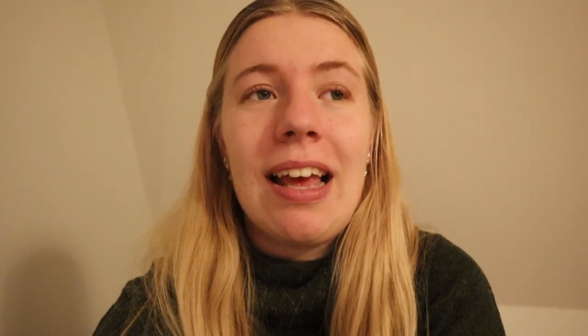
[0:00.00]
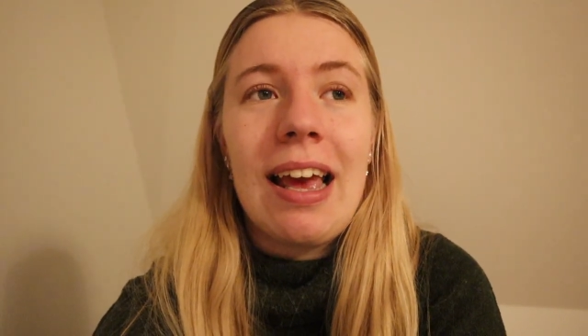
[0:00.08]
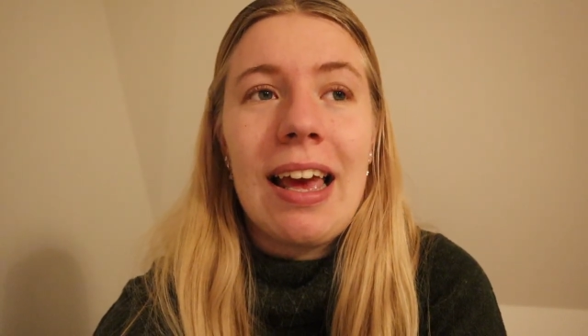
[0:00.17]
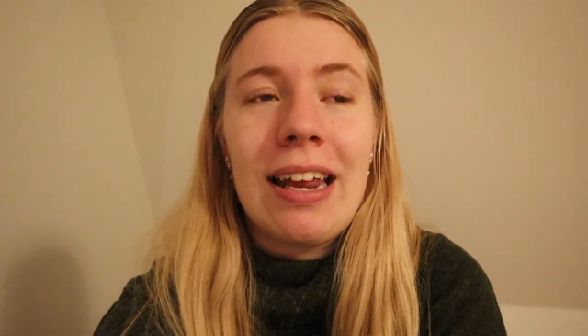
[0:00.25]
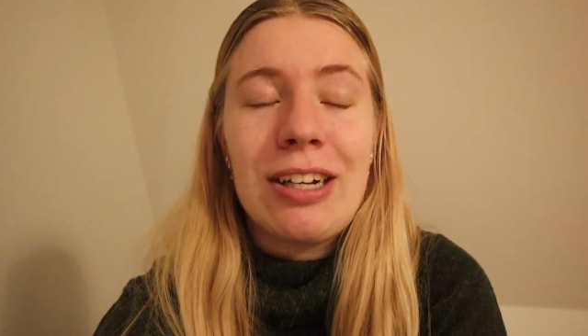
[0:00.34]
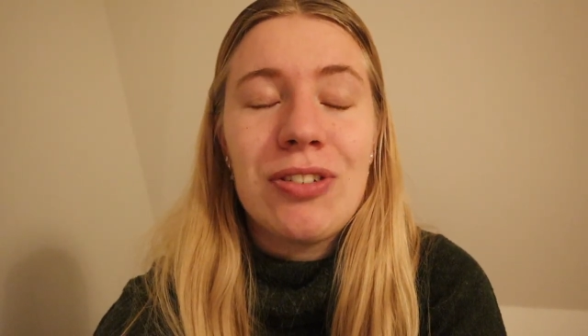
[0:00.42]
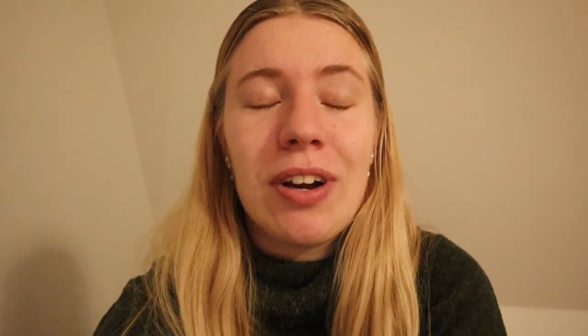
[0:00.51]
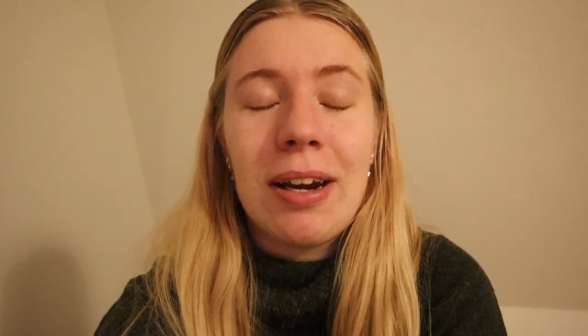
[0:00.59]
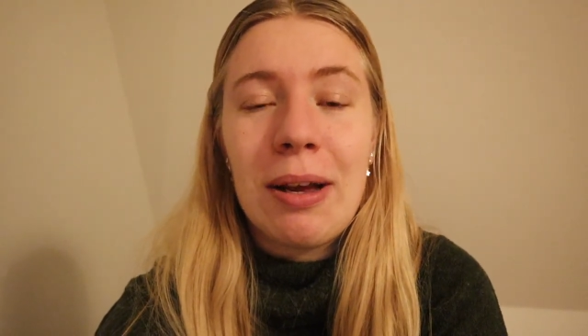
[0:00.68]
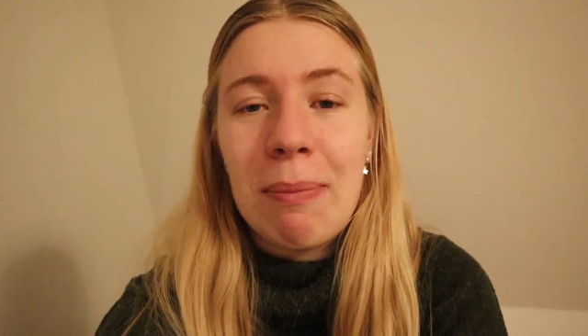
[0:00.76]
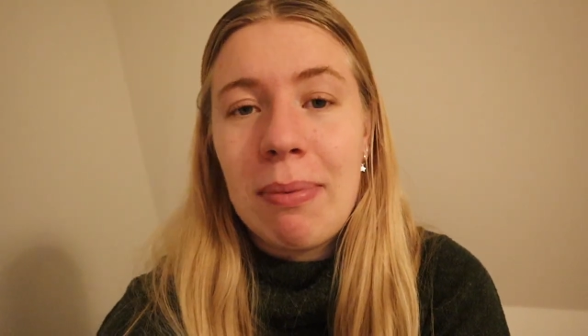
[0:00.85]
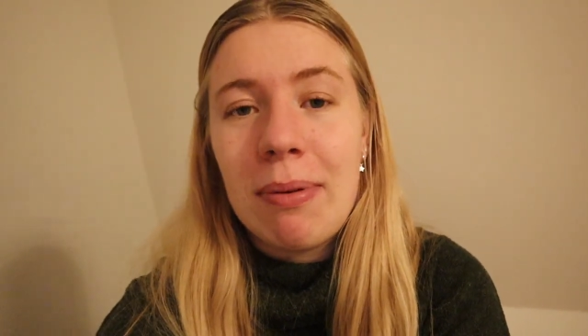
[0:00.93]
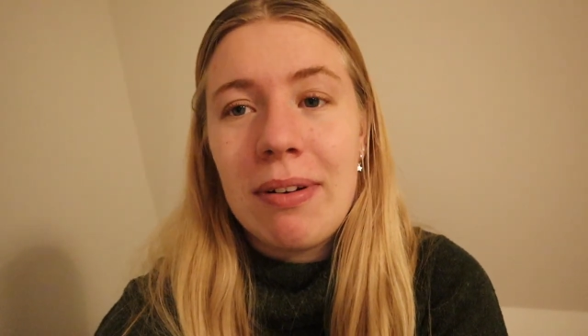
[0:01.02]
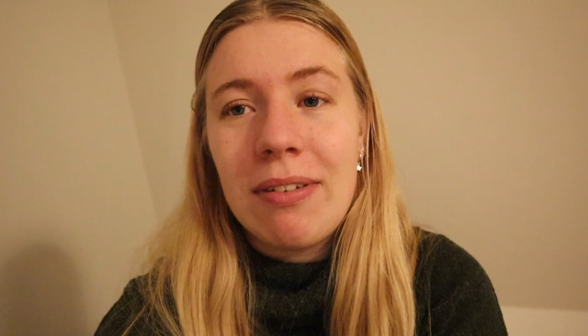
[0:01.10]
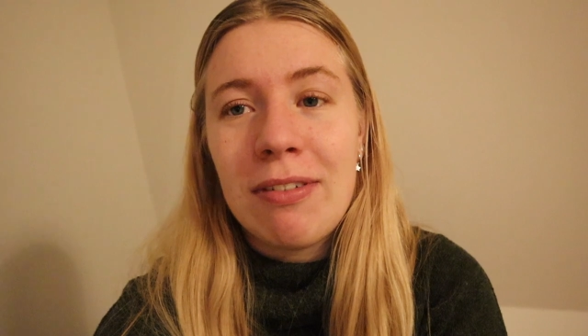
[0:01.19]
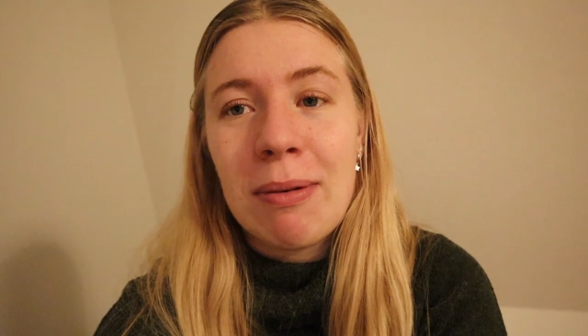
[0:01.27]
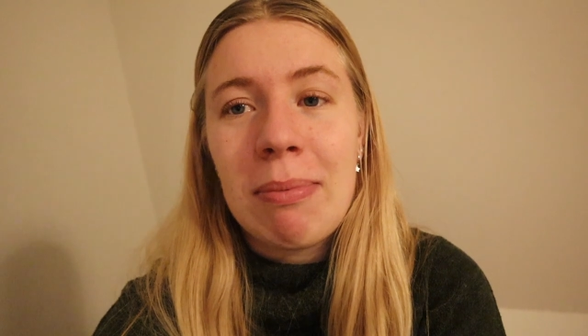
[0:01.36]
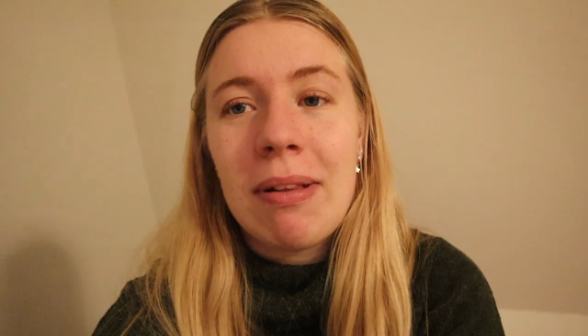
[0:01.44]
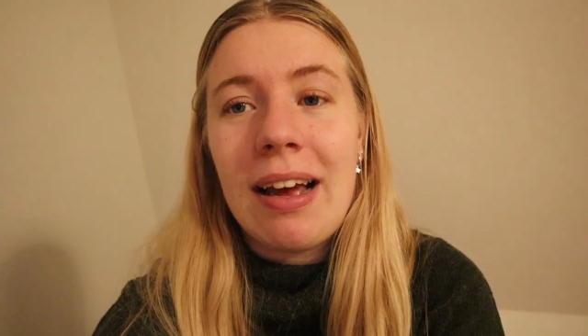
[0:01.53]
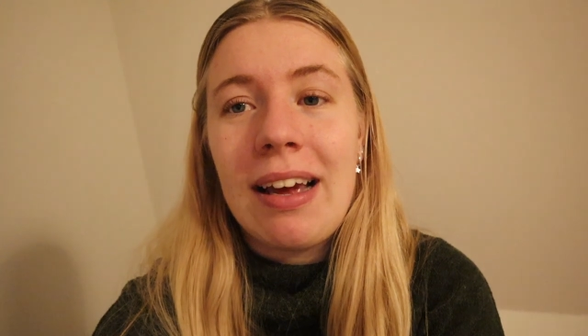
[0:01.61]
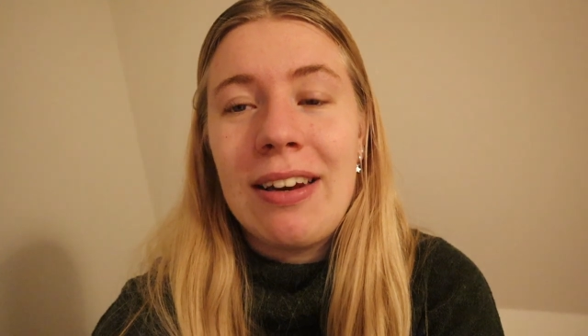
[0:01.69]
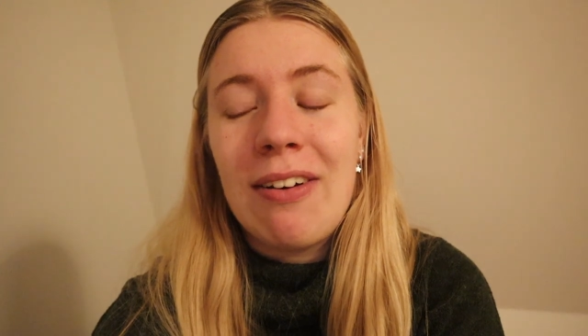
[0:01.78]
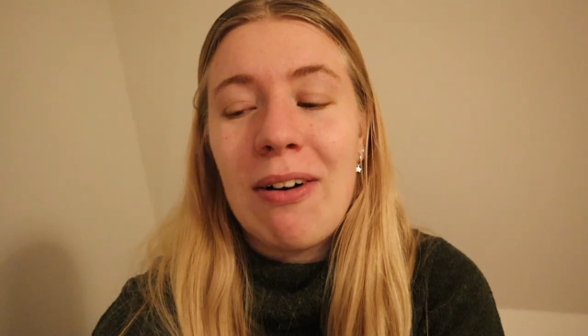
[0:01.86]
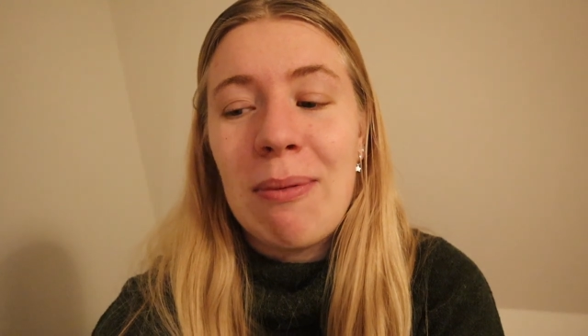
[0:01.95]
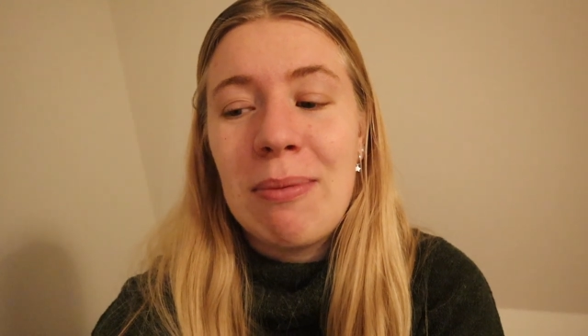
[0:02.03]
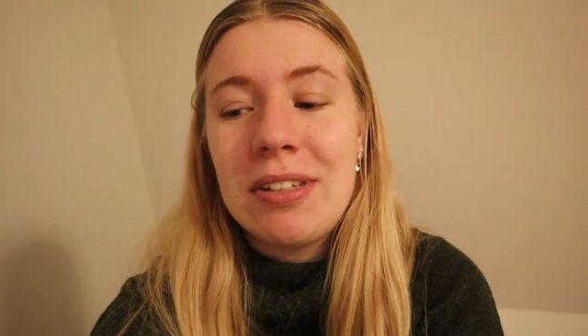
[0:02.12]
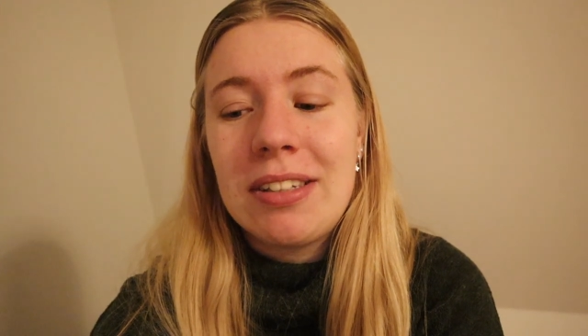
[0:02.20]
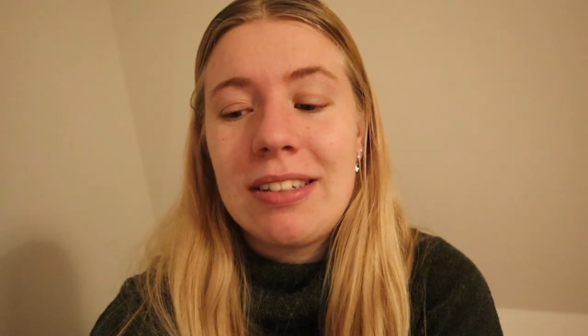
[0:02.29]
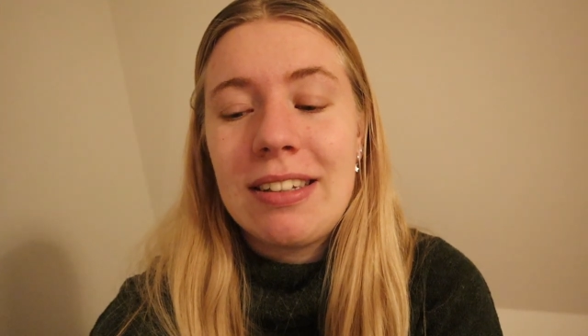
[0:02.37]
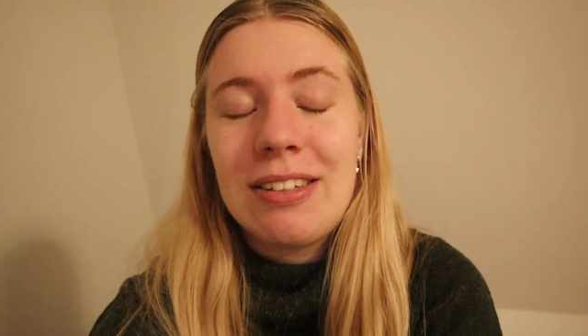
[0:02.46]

and I try to reply to almost